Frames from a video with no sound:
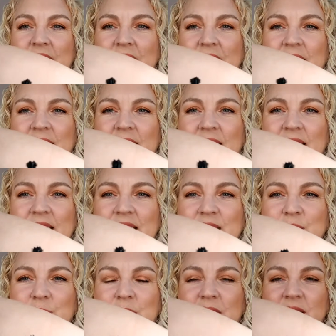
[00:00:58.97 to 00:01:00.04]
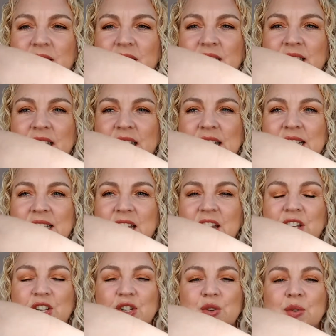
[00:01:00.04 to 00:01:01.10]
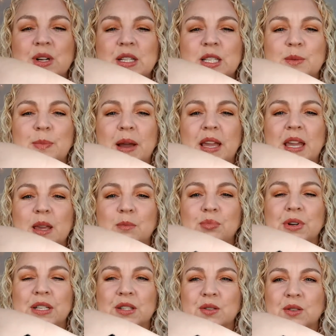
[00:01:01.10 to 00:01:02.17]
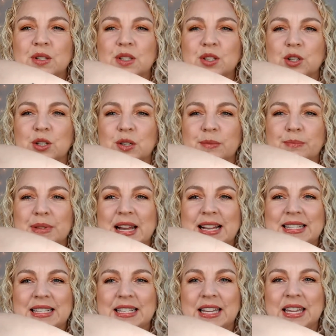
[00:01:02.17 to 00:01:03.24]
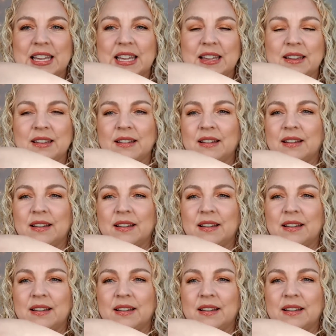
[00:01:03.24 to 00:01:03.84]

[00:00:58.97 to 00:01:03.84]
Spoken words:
And that is what it looks like. It's got short, spiky bristles. They're plasticky.